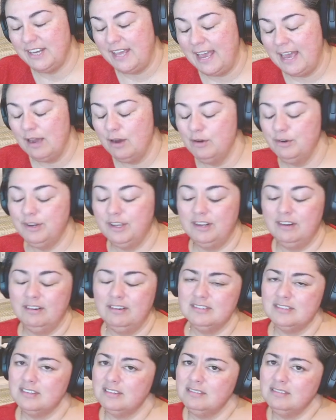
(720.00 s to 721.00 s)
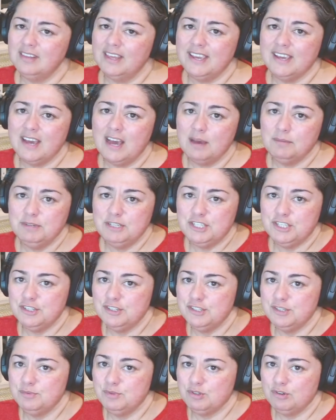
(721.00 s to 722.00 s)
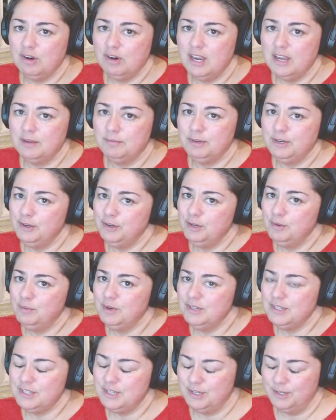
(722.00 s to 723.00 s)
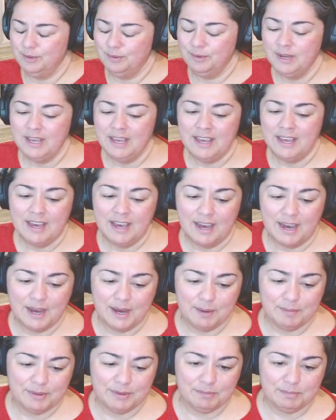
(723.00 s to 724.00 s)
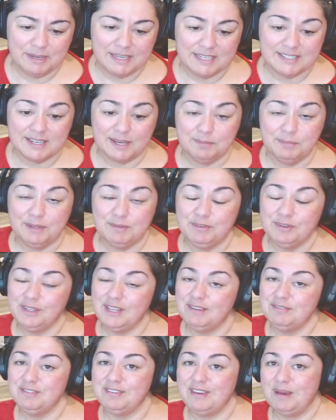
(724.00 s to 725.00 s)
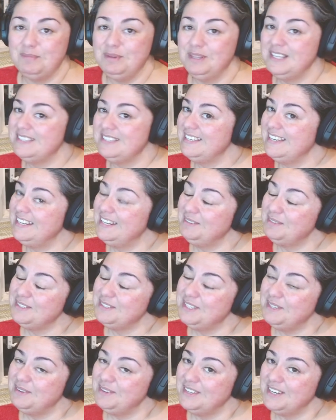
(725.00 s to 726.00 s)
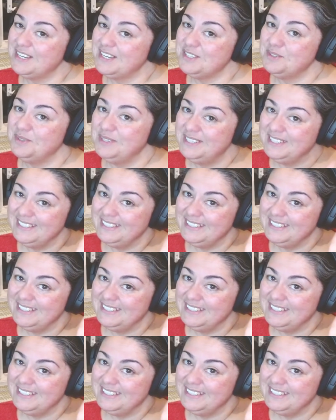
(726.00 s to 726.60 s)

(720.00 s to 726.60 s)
out. And also like, comment, share, subscribe. You know you want to. In the meantime, live your life fabulously, and I will see you on the next one.